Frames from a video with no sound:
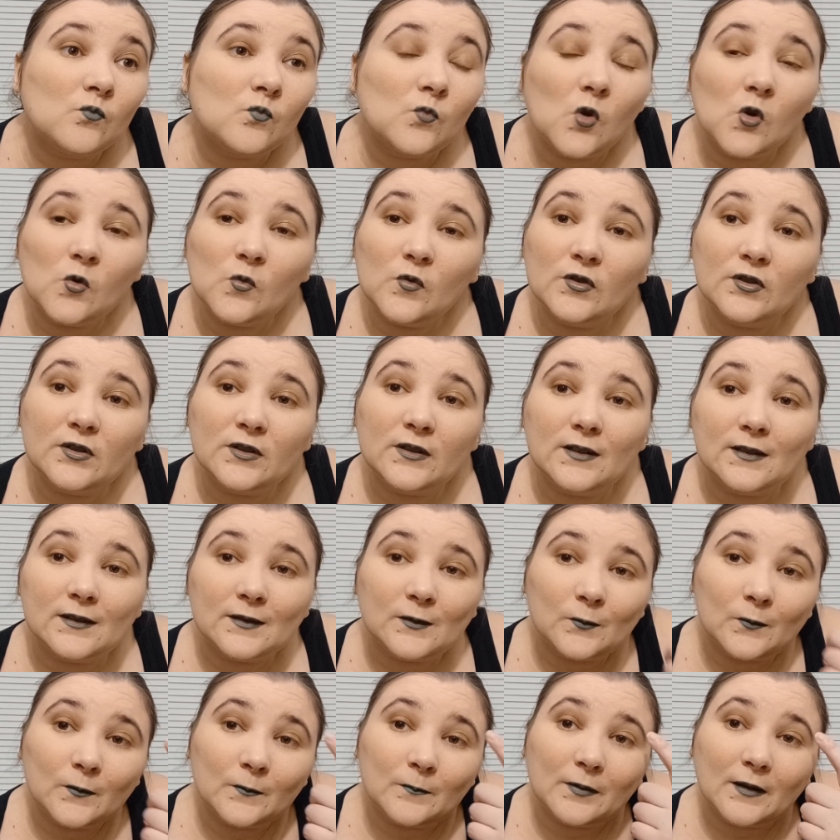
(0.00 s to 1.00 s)
I wish this
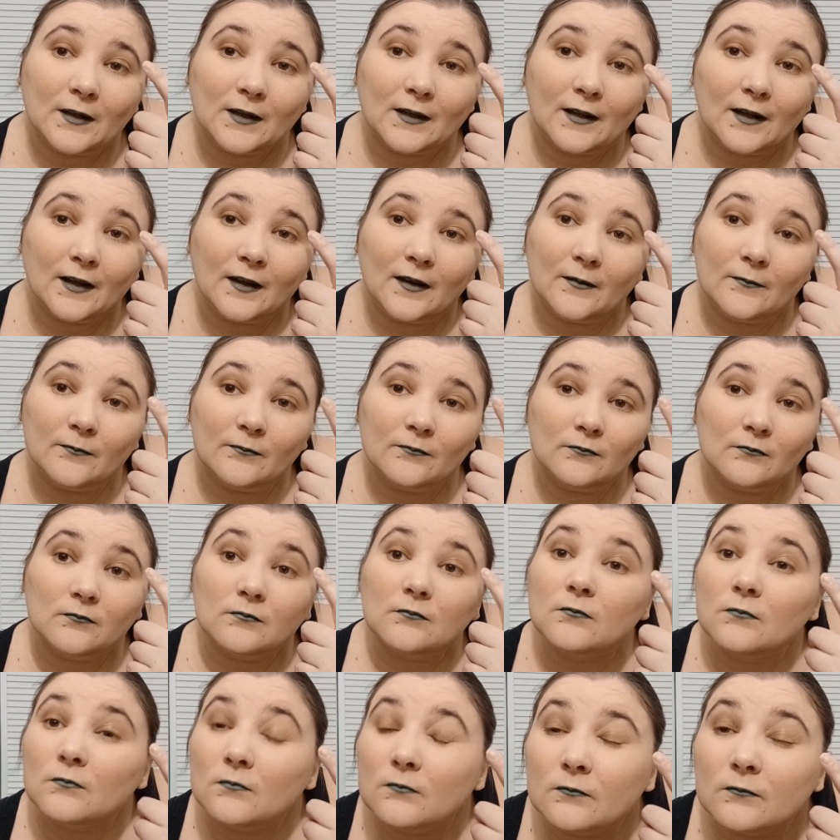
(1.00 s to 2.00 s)
would pick up
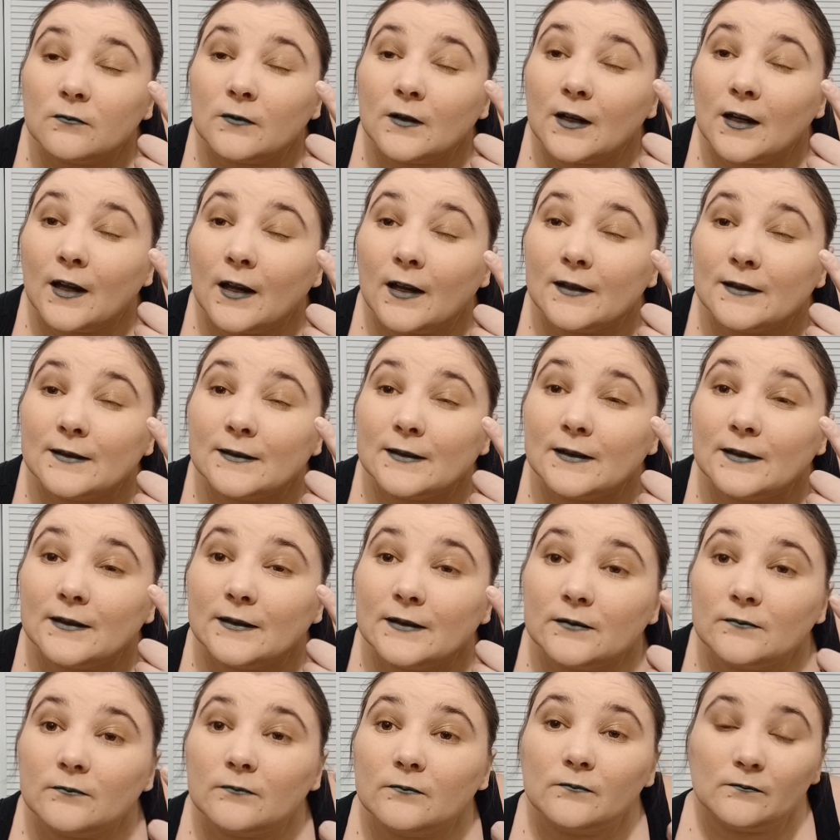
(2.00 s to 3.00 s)
when I see
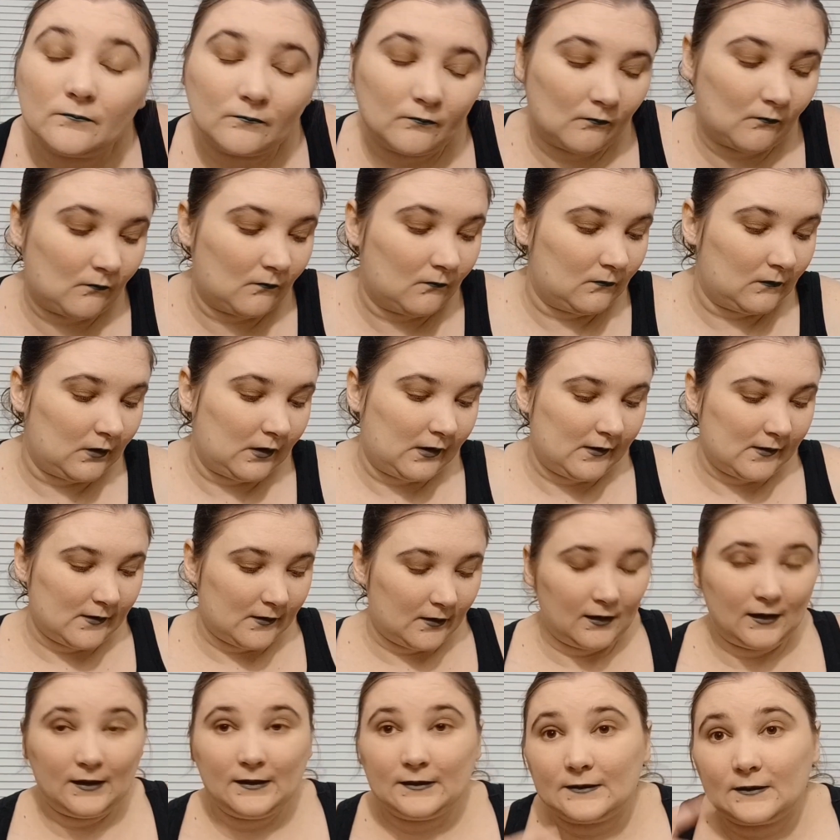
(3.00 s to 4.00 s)
it.
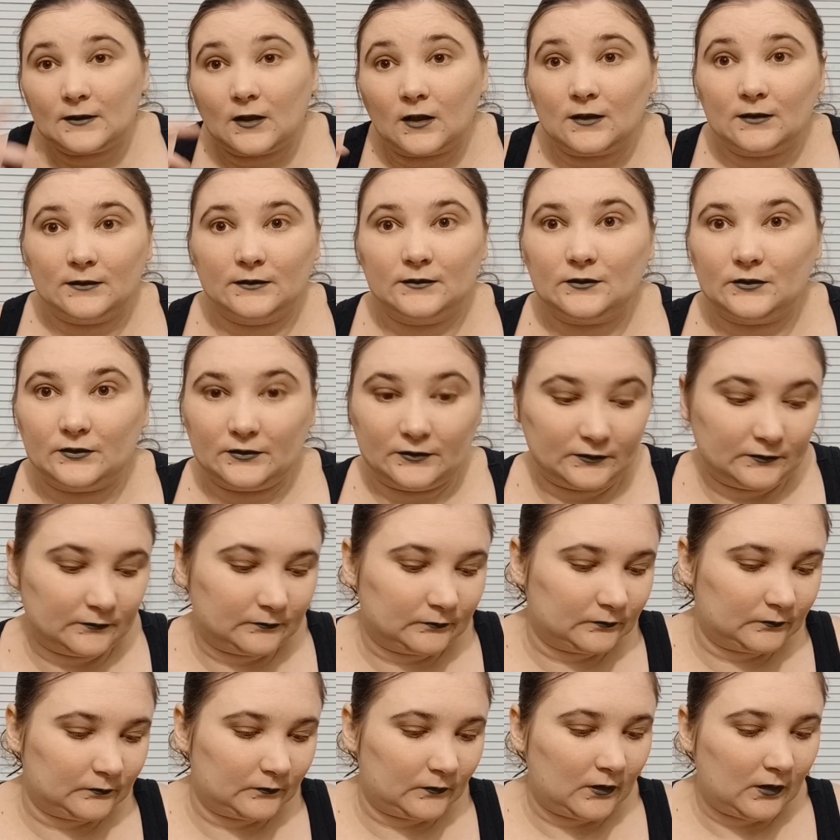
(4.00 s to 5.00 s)
It's starting to.
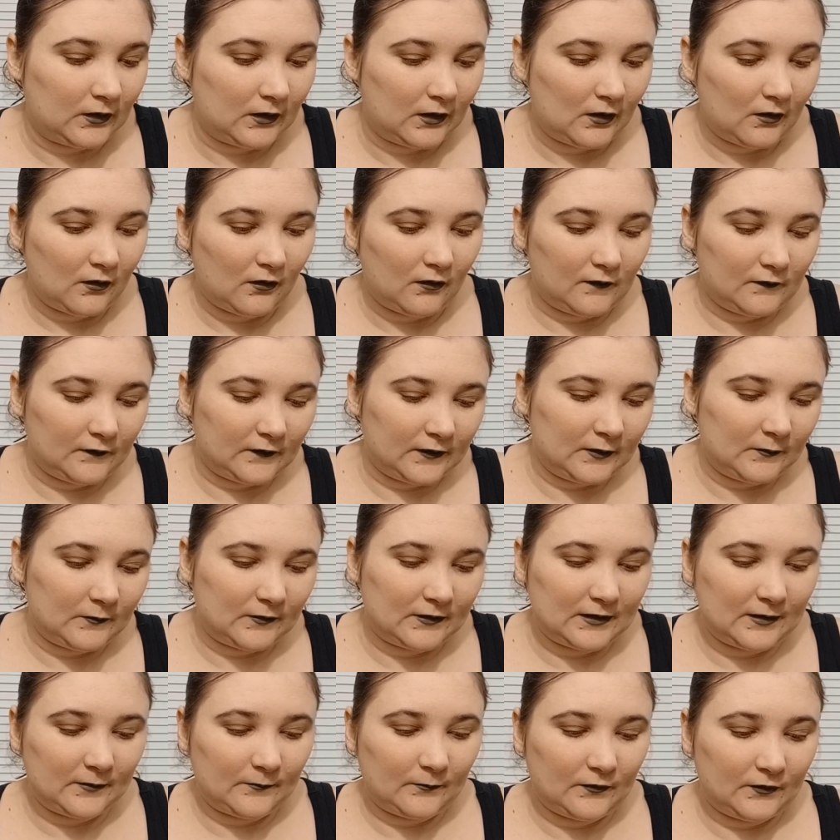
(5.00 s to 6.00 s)
Hopefully when
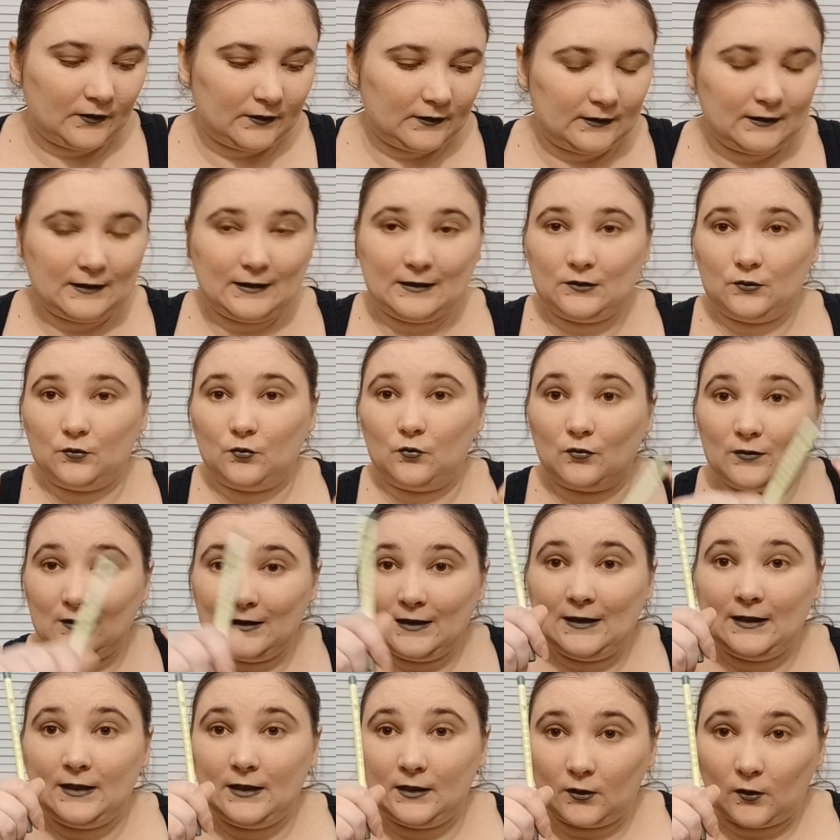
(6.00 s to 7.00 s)
I put this
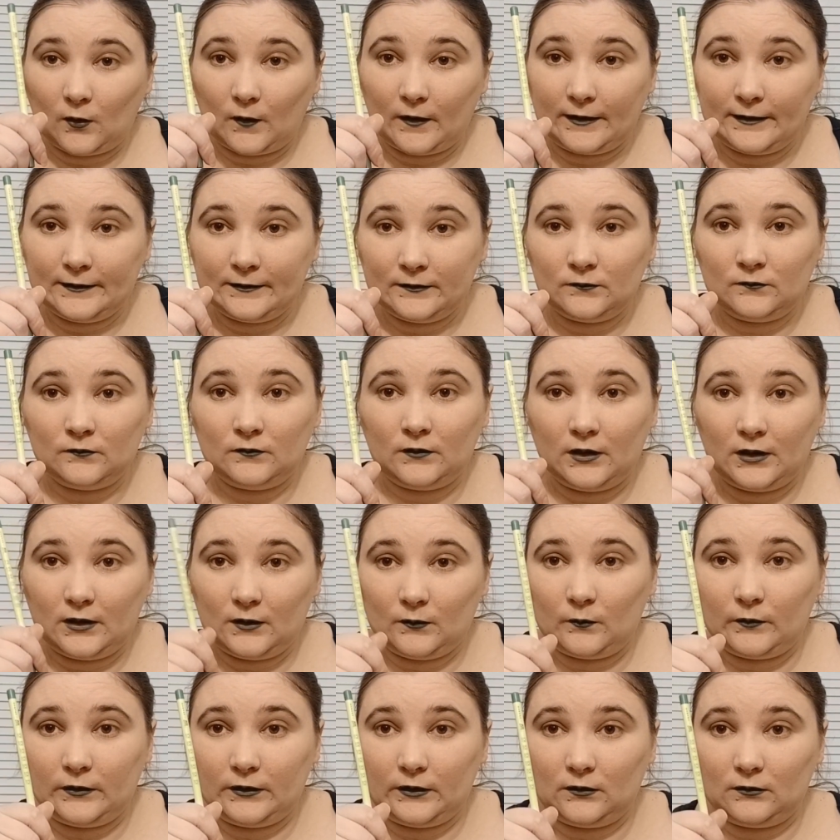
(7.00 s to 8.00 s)
green on, it
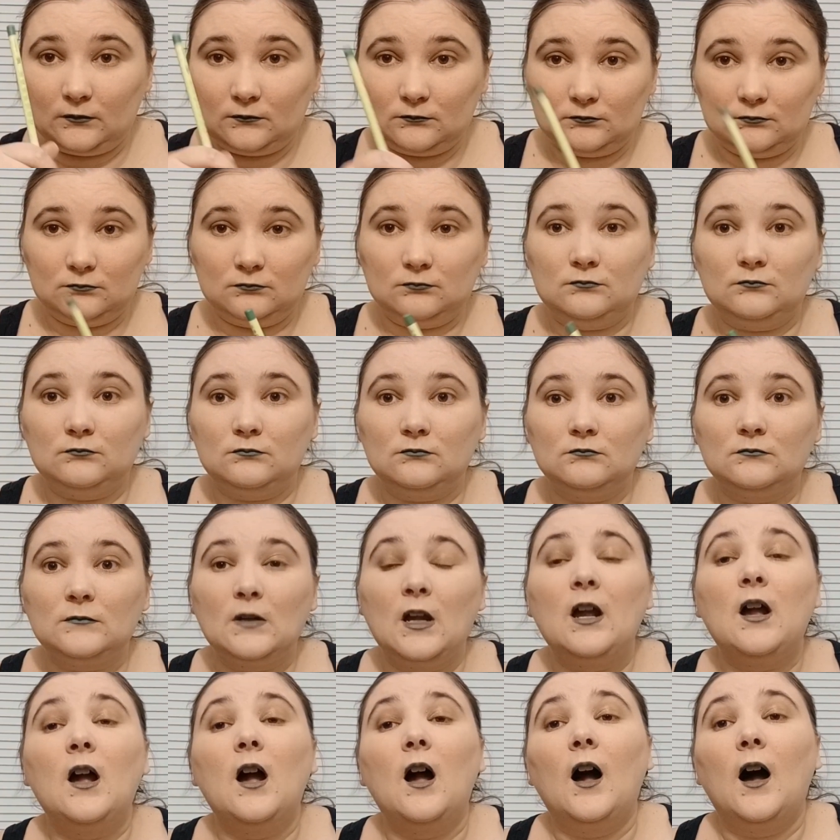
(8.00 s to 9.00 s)
will.
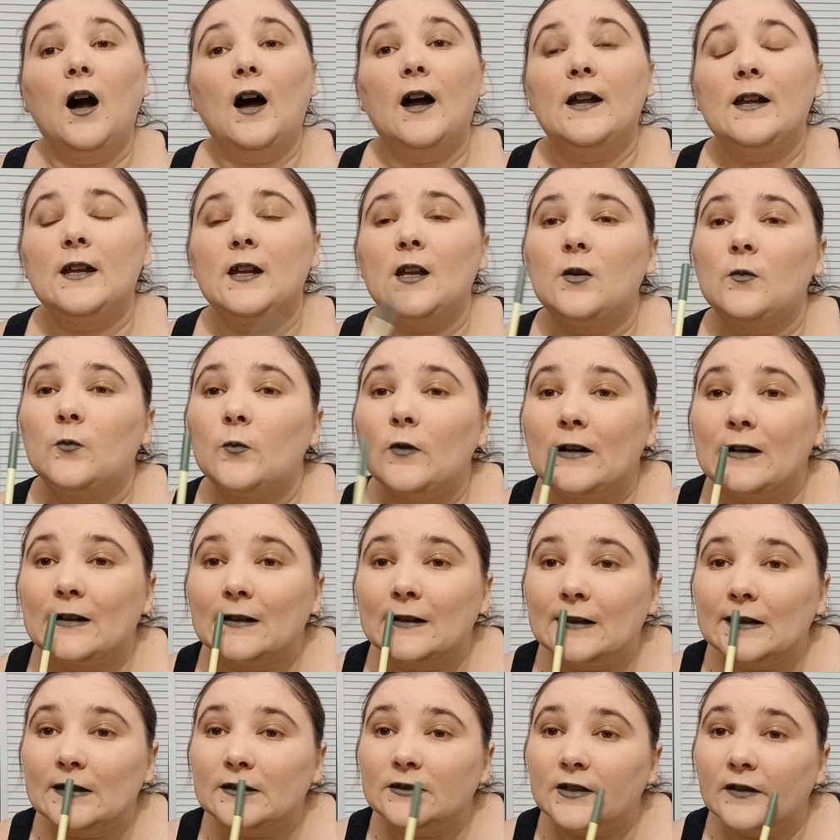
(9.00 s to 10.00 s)
I am
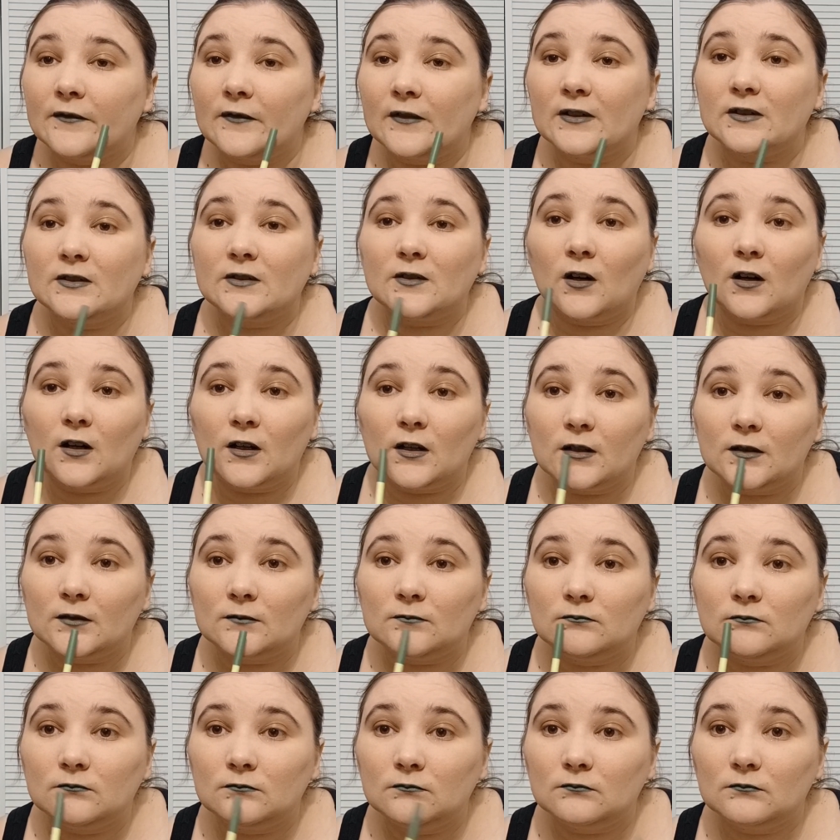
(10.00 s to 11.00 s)
wearing Jeffree Star
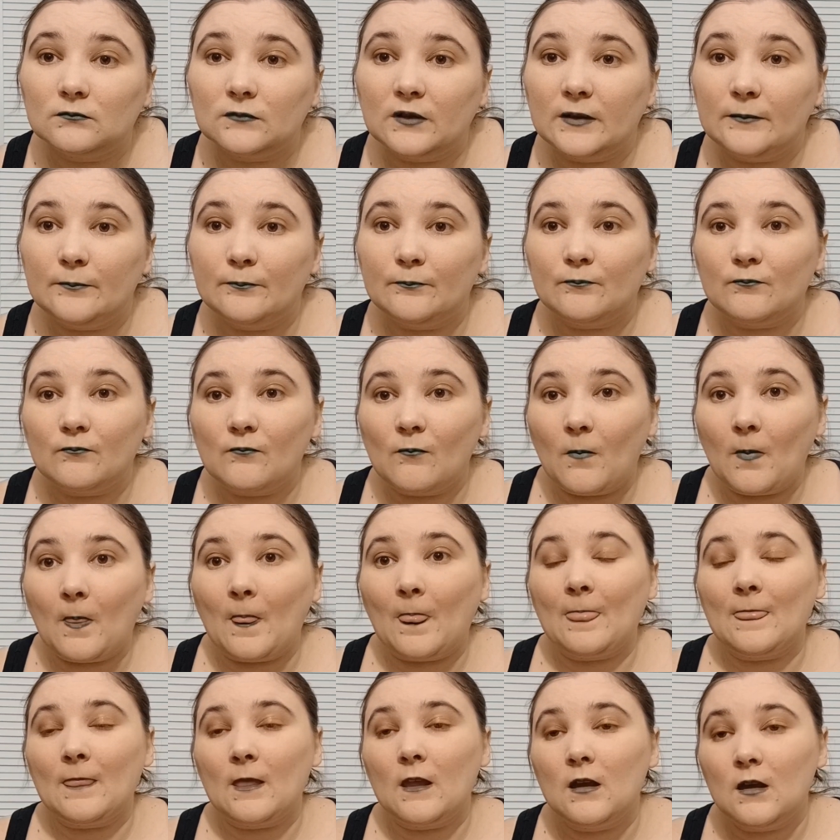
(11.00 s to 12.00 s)
lip,
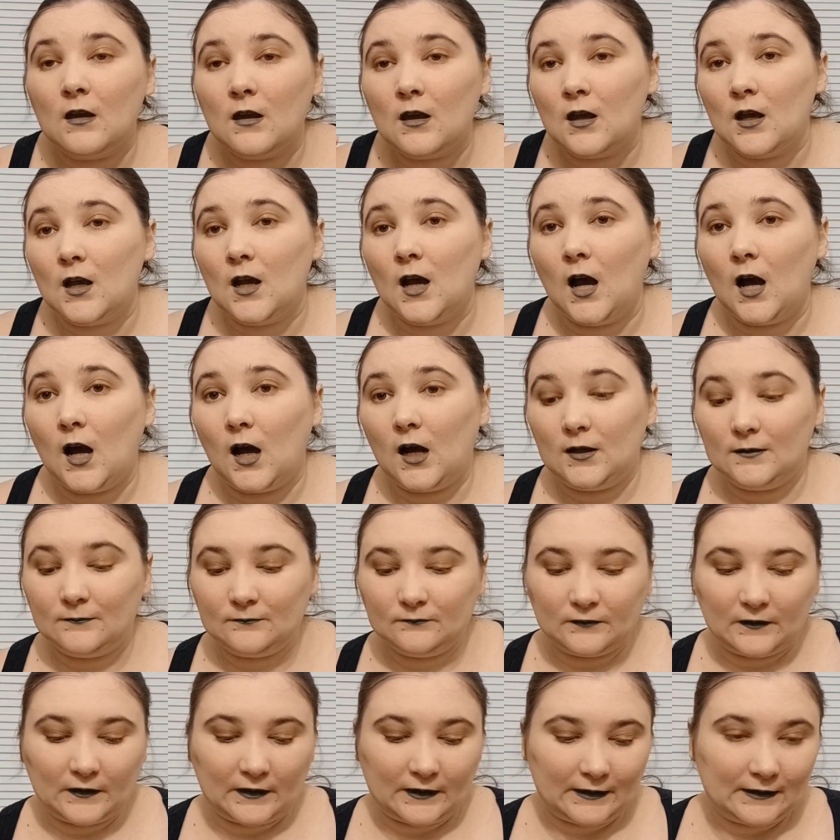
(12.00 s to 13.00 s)

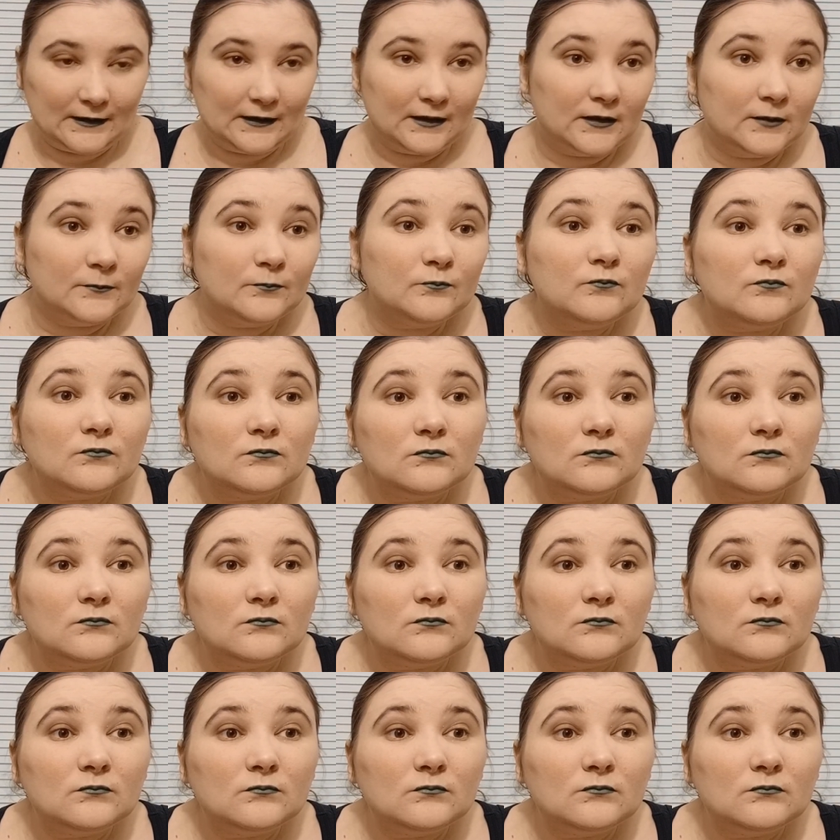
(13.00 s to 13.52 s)
look at lip